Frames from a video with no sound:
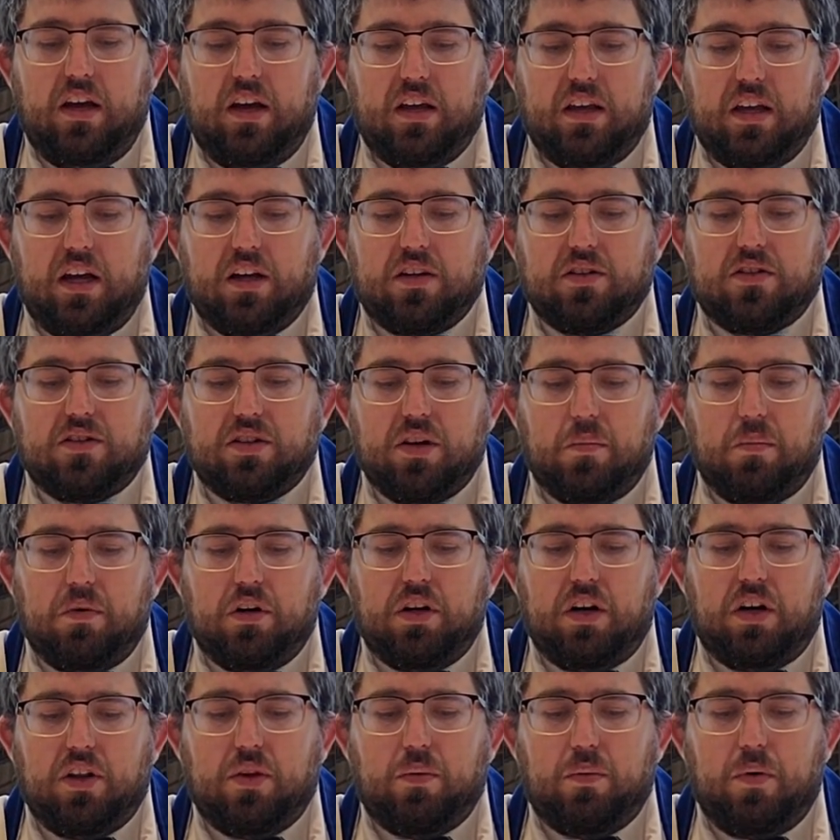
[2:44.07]
Yet someone
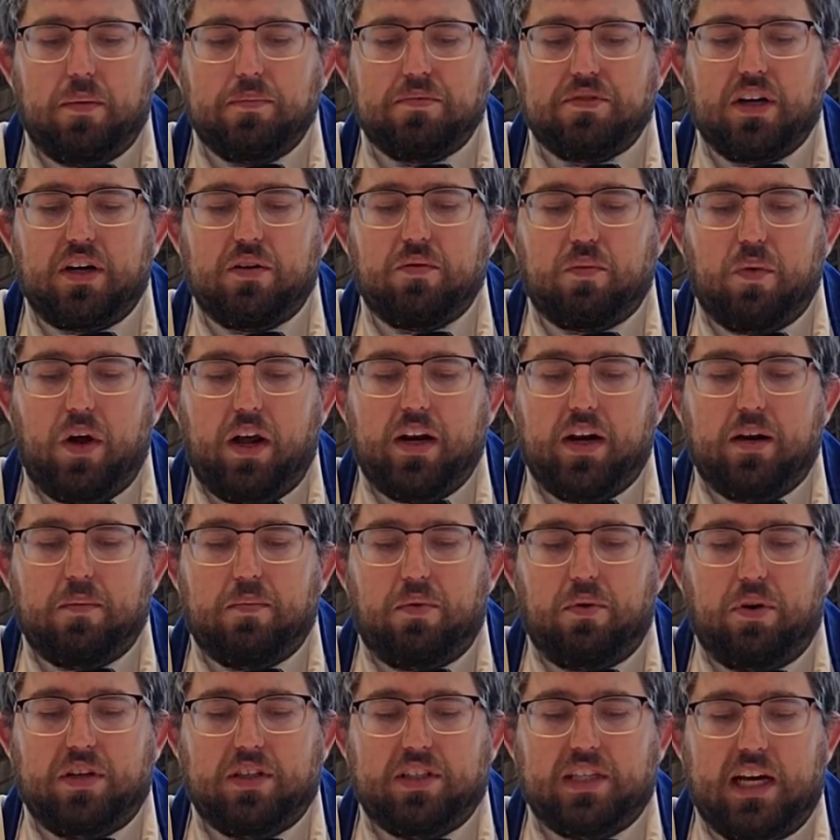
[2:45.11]
on the website Reddit
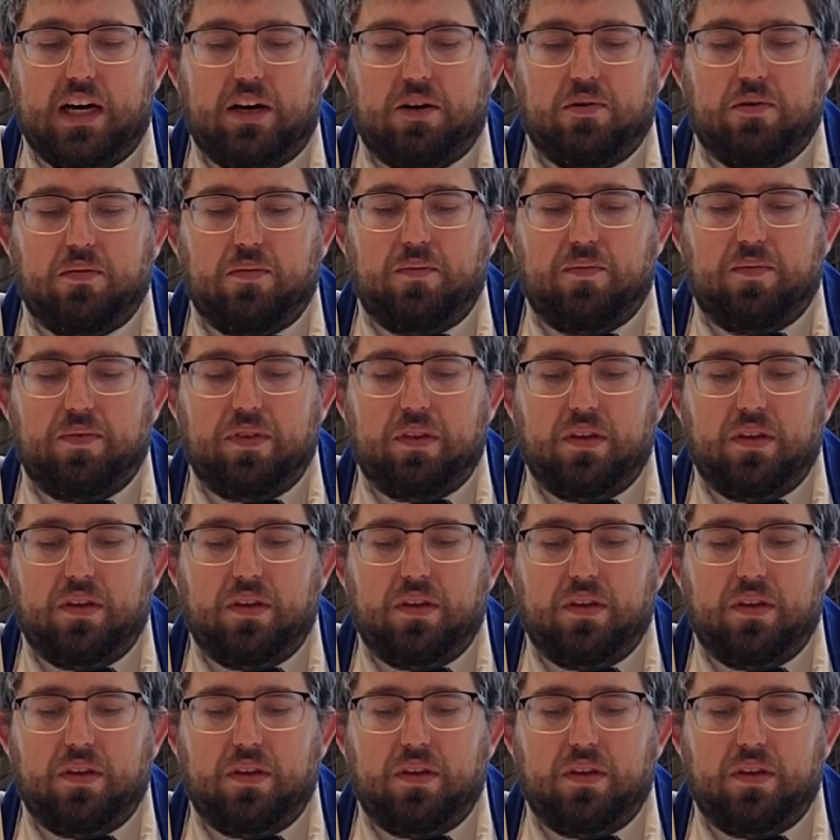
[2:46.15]
points out,